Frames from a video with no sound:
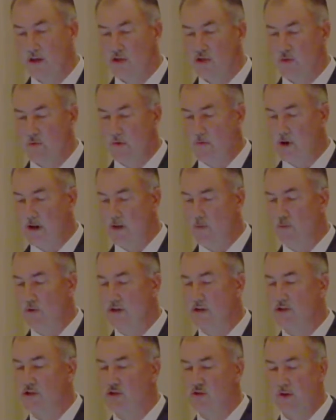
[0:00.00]
So we want to
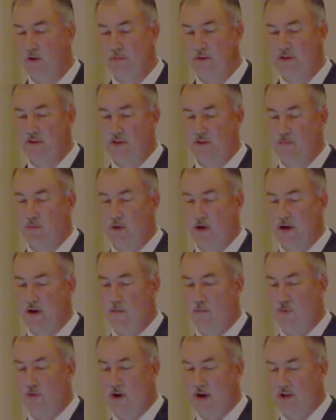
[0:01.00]
redistribute these
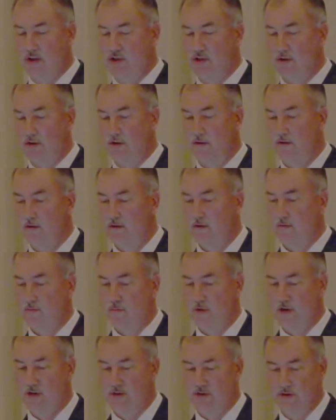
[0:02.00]
plantar
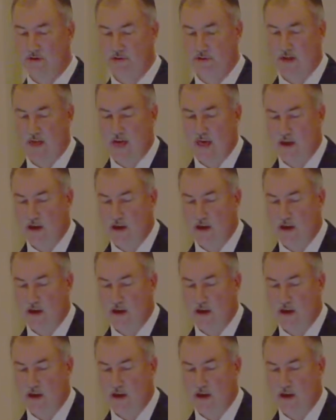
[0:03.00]
pressures.